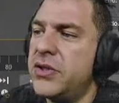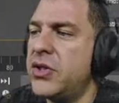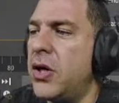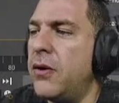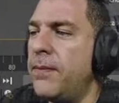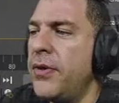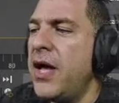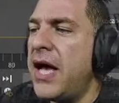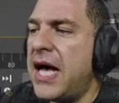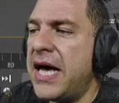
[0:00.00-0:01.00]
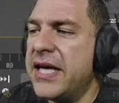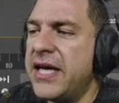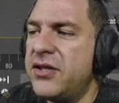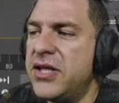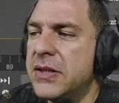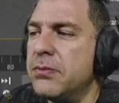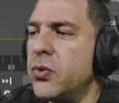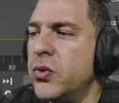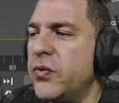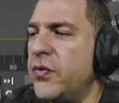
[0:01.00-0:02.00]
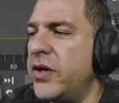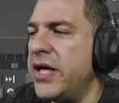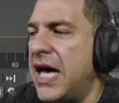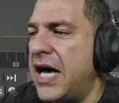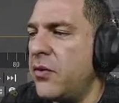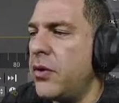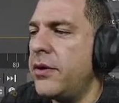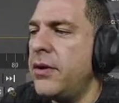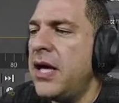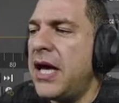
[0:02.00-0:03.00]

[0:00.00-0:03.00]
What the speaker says: So I can just move the hour,